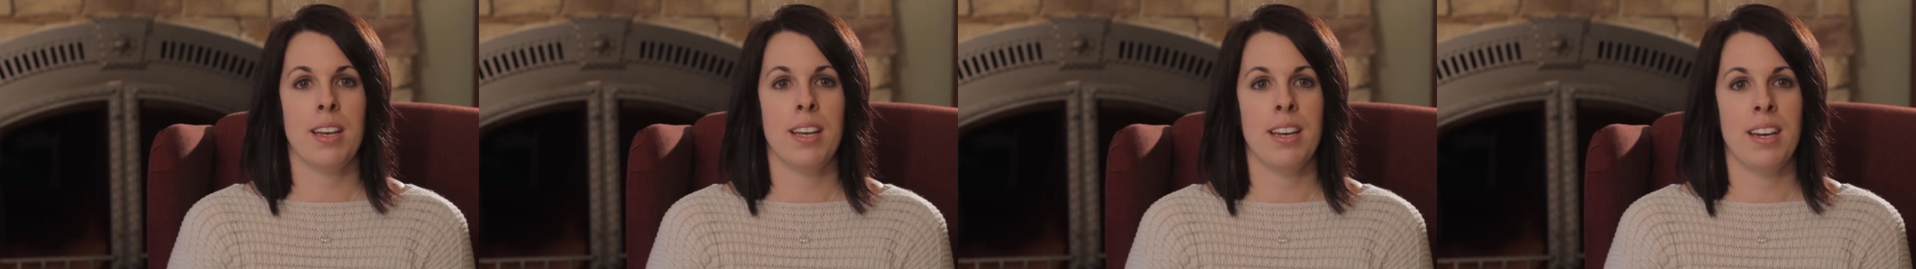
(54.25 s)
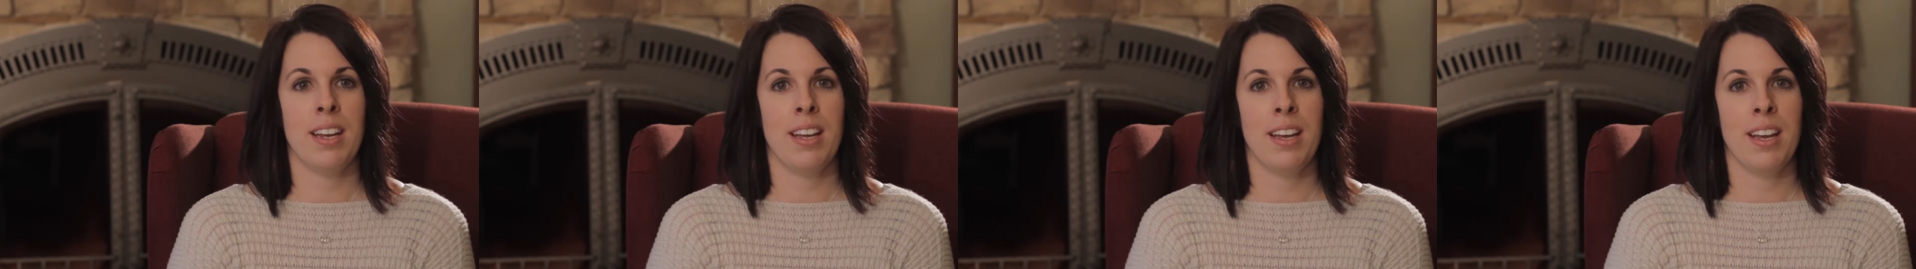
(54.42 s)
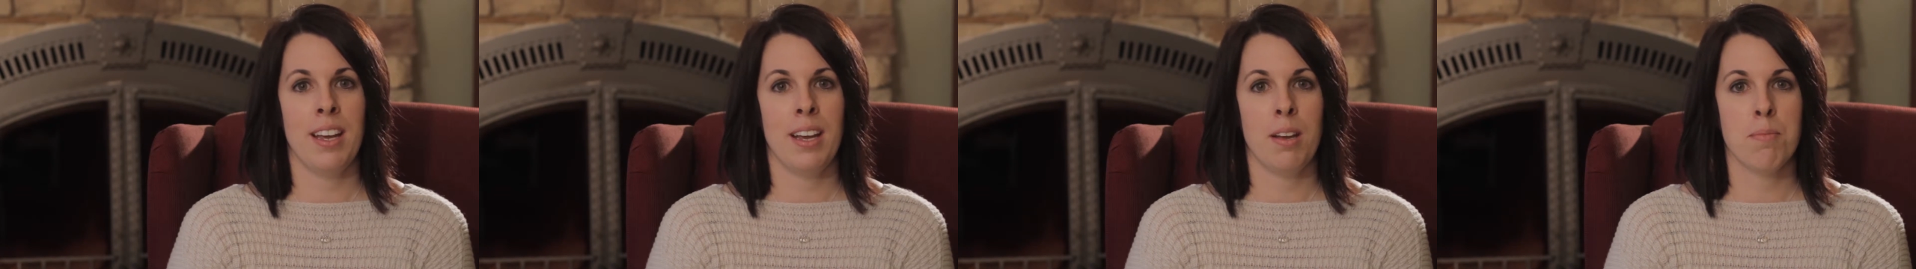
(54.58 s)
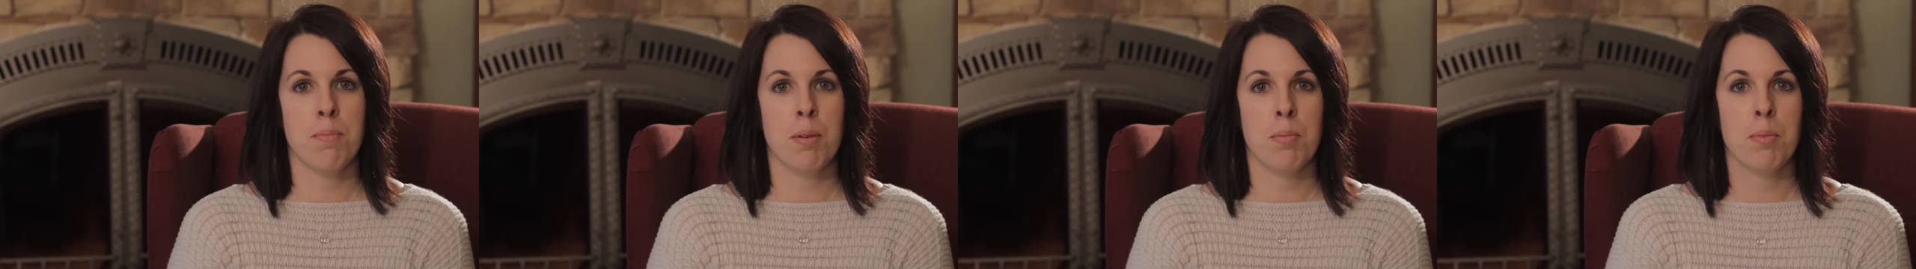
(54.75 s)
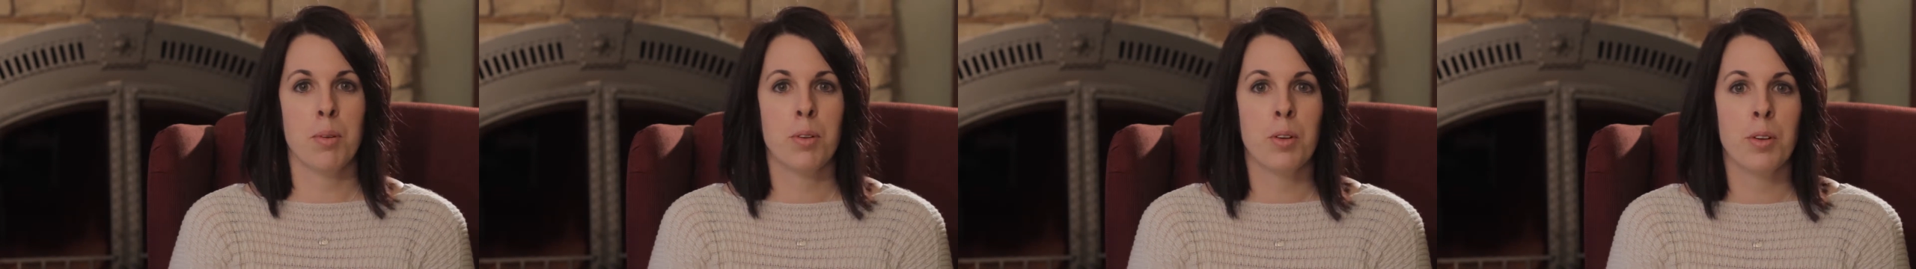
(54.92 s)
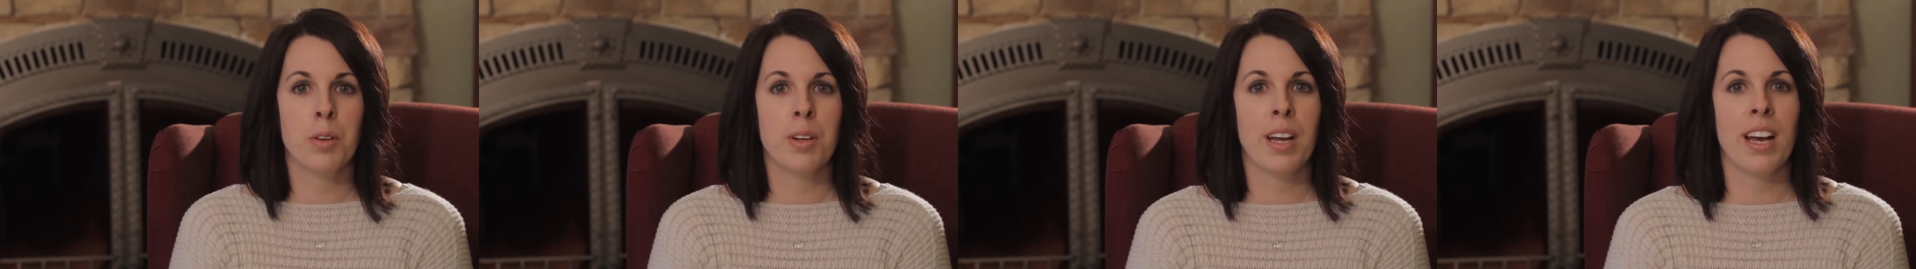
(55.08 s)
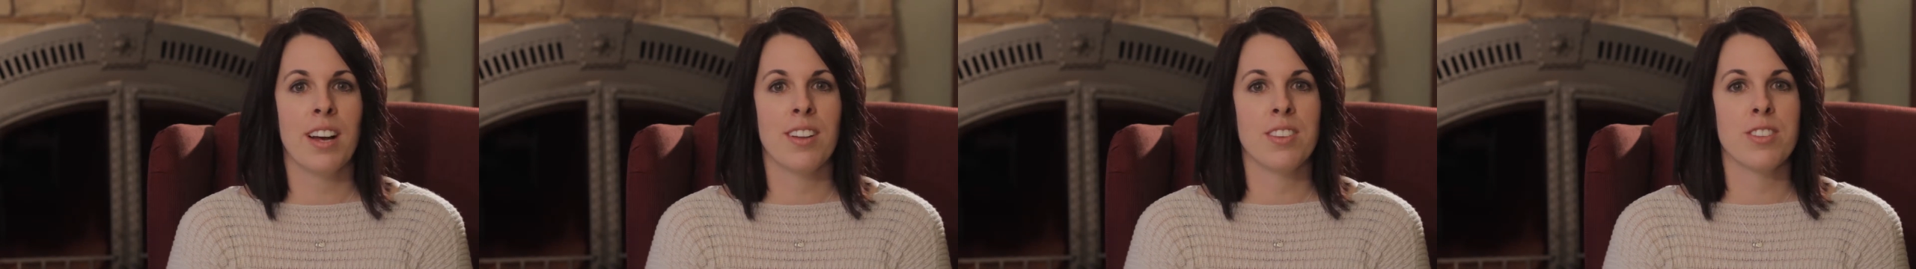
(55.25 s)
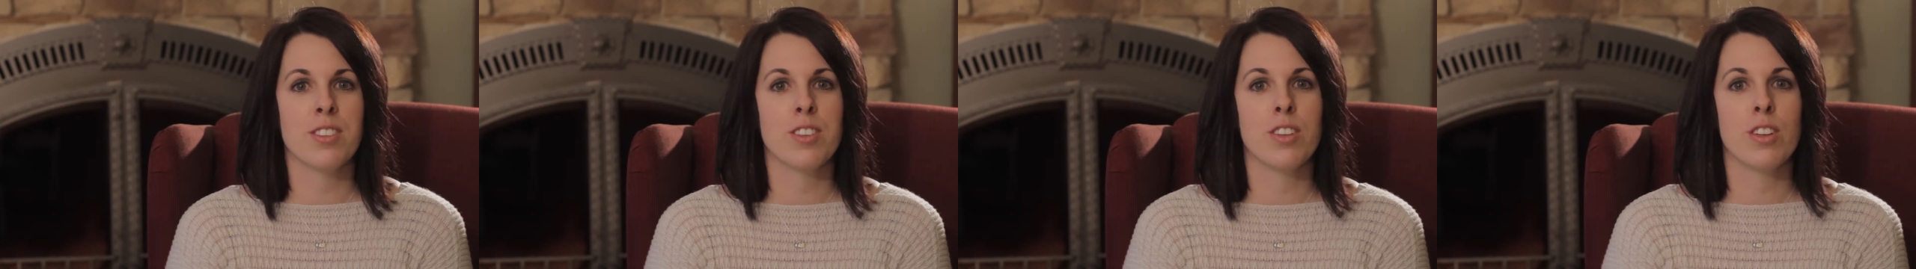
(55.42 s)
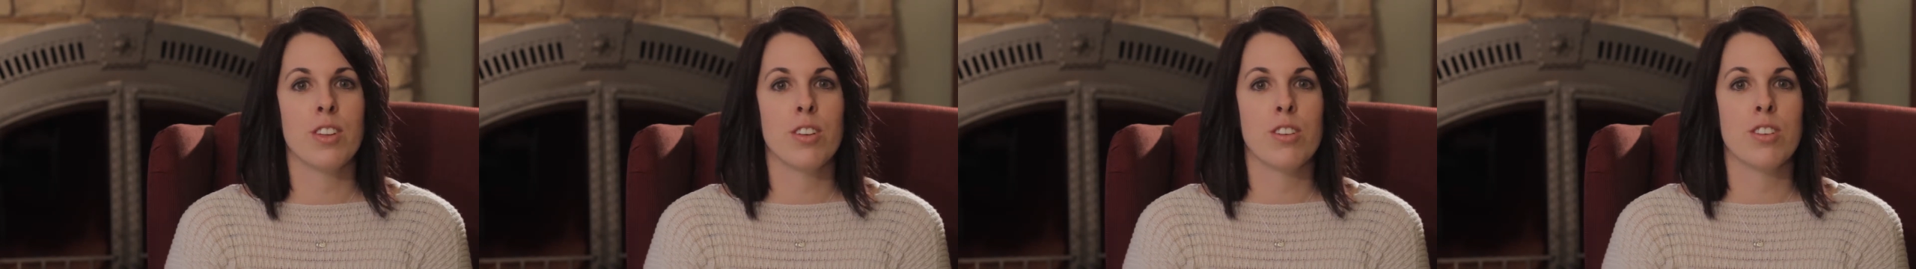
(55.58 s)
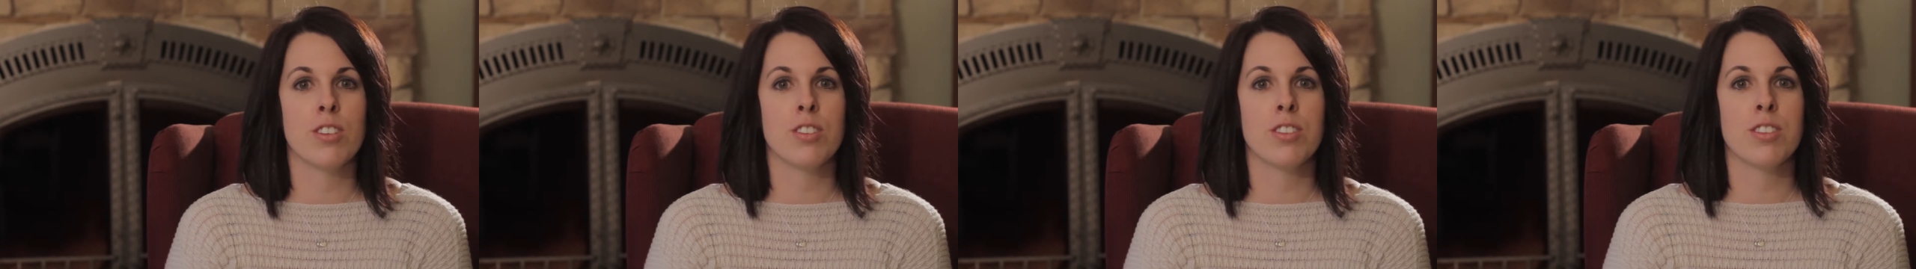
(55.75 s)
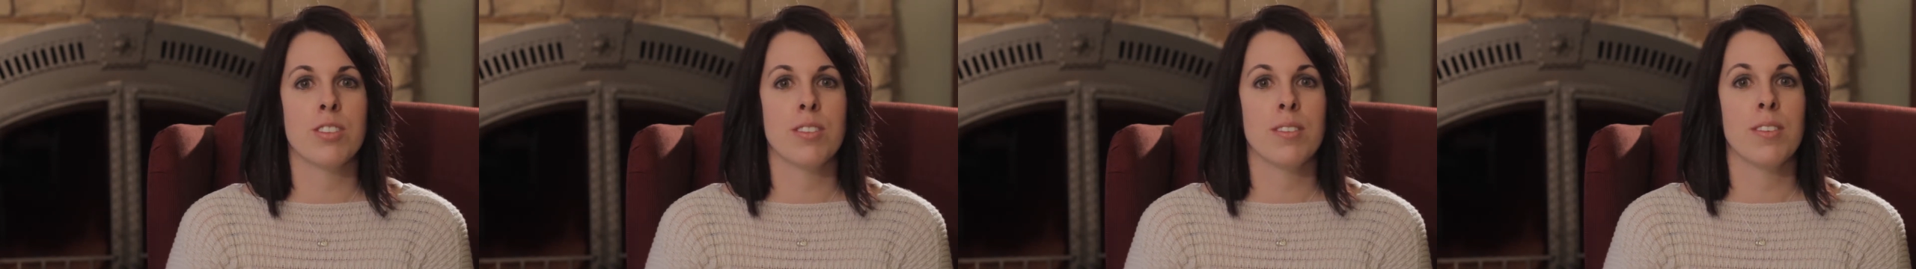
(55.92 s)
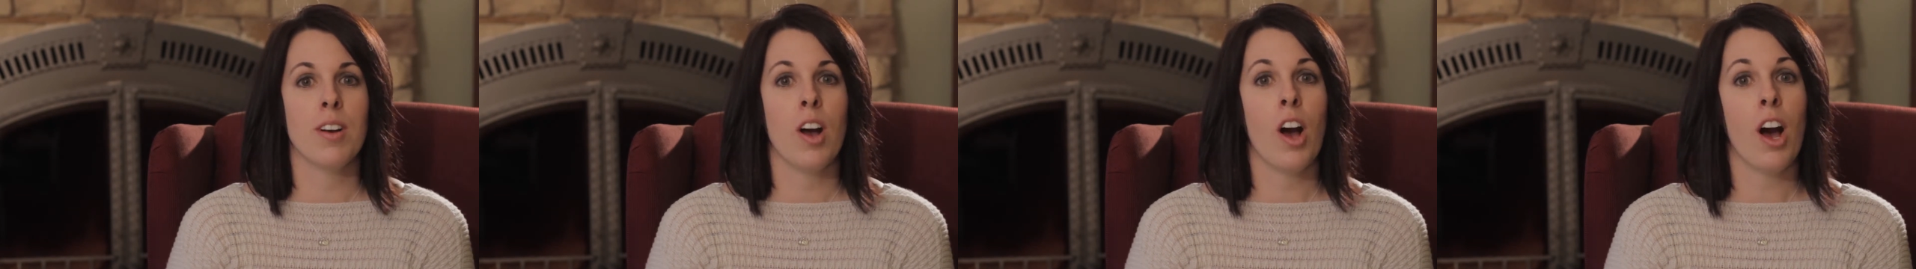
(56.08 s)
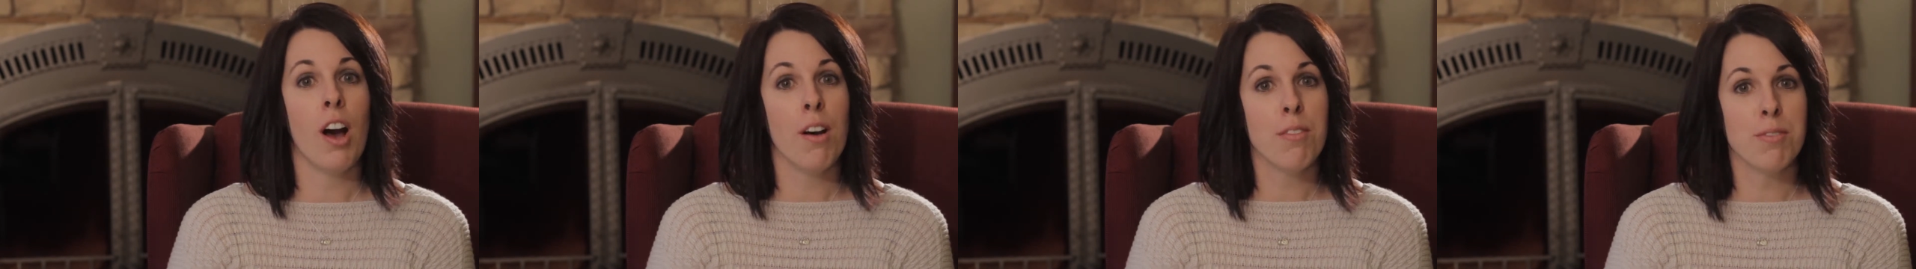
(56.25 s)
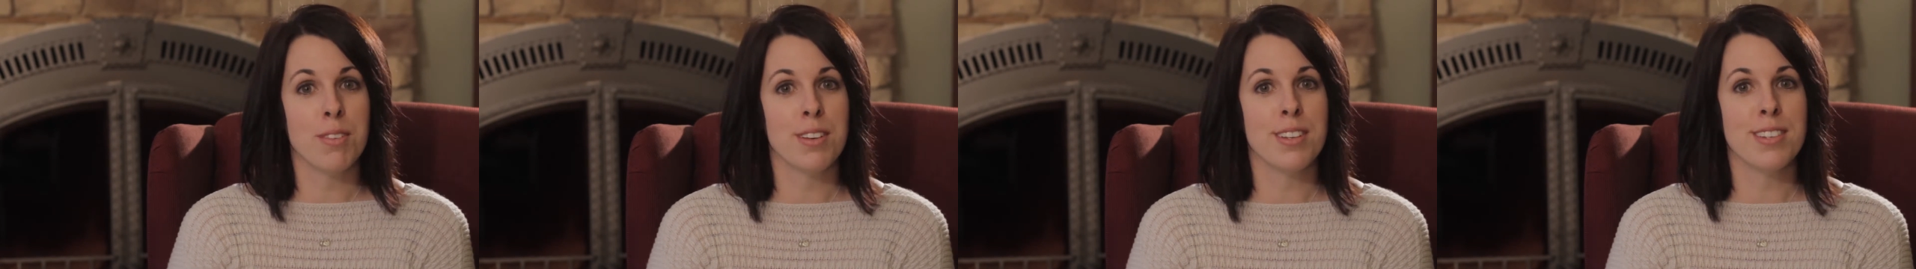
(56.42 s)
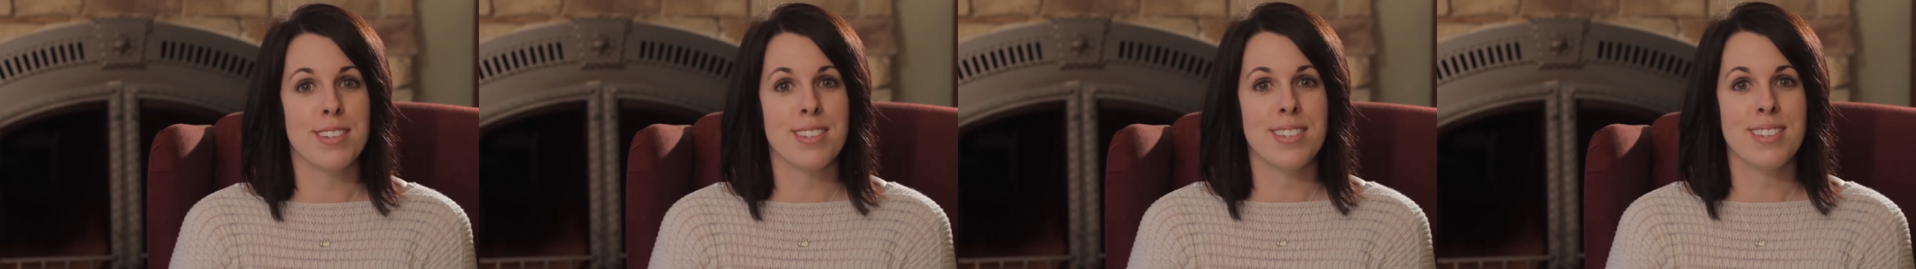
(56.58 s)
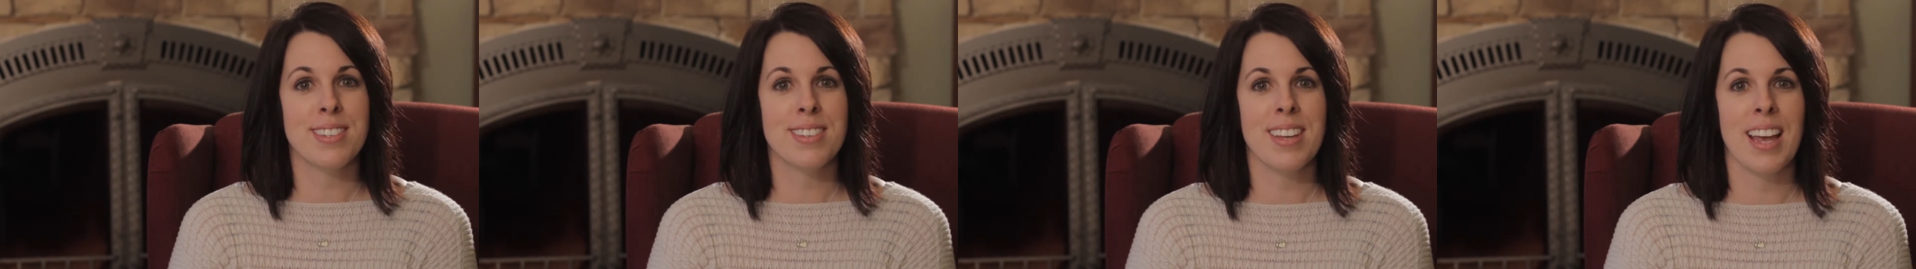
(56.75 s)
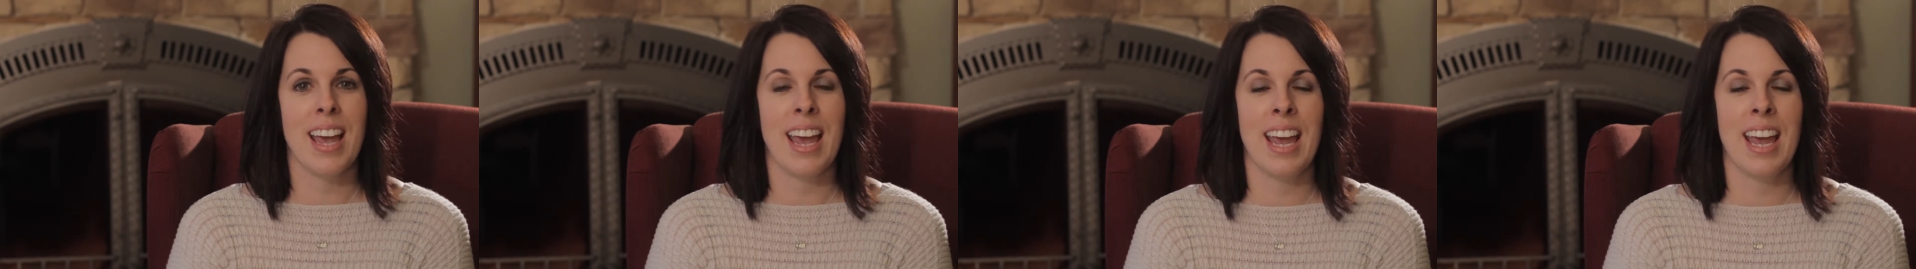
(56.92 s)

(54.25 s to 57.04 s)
in a biblical counselor's office,